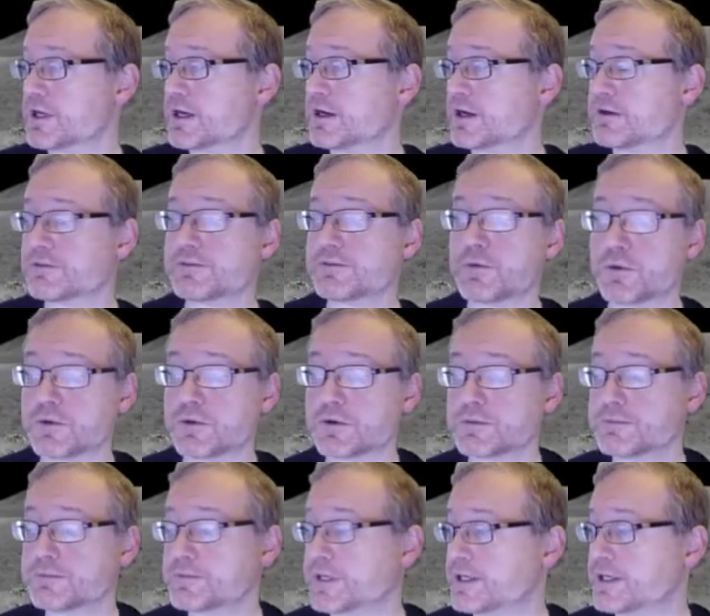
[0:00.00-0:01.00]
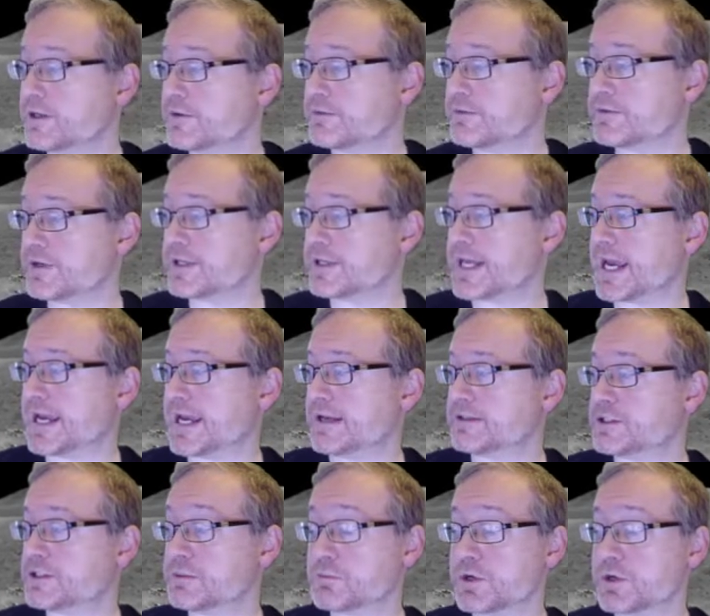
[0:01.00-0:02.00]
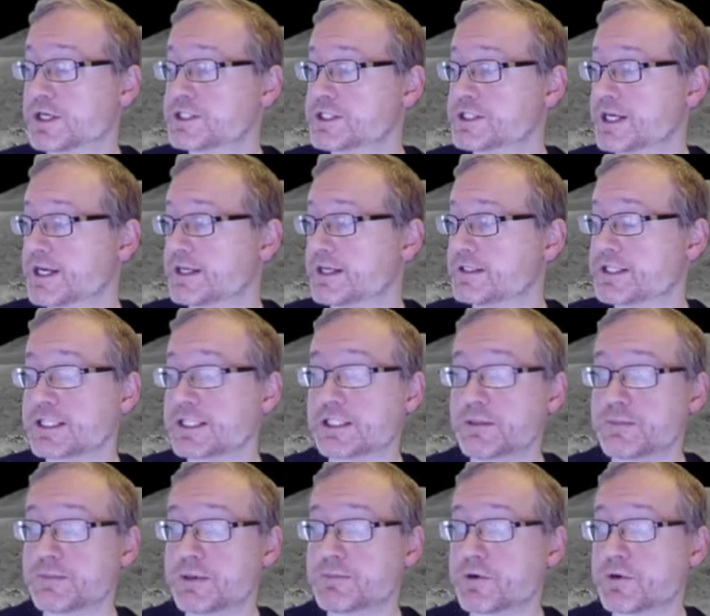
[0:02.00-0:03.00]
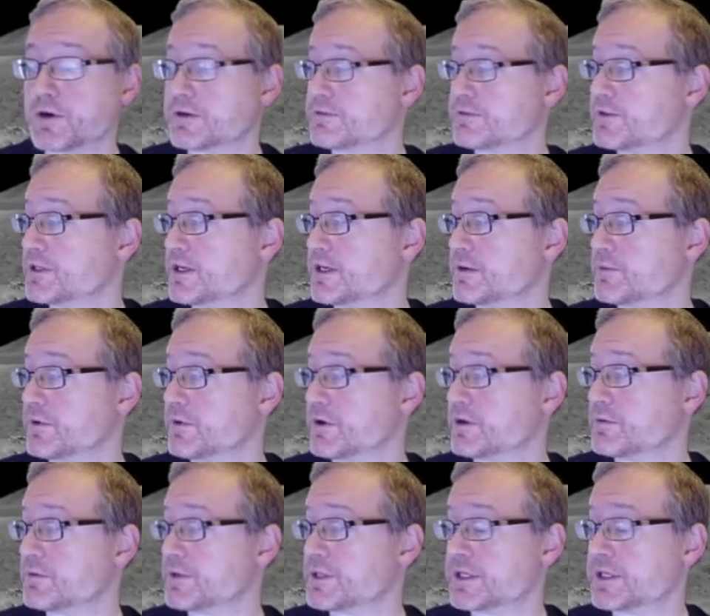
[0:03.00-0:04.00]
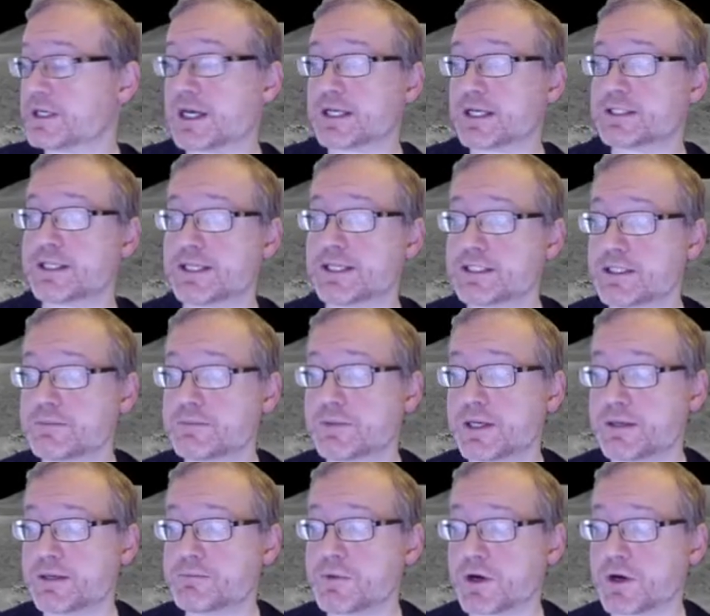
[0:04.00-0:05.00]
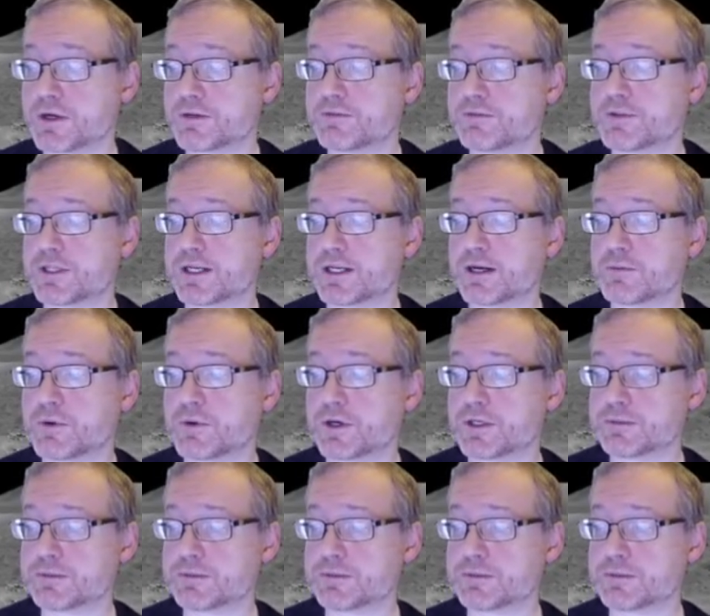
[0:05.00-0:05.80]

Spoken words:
for to bridge a TCP part of the network with a non-TCP part of the network.